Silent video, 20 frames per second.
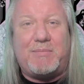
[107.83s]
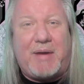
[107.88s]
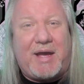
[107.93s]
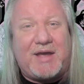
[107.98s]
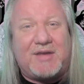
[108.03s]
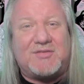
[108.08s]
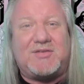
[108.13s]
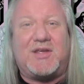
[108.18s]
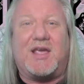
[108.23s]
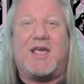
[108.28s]

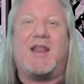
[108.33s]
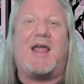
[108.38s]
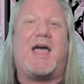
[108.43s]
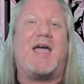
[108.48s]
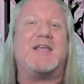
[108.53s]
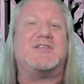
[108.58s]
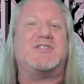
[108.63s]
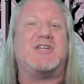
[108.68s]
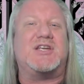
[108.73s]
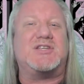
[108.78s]
passing and
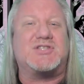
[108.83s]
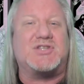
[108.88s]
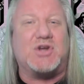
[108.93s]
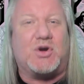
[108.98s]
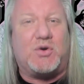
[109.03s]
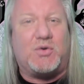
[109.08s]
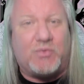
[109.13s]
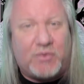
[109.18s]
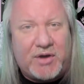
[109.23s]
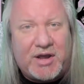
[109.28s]
I just
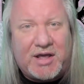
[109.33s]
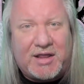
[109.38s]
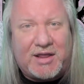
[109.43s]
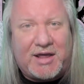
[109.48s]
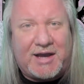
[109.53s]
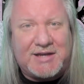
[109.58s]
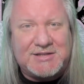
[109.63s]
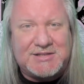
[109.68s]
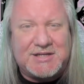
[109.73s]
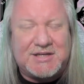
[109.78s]
don't
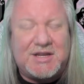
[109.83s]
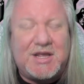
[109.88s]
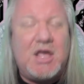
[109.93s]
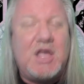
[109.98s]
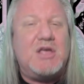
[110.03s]
realize it.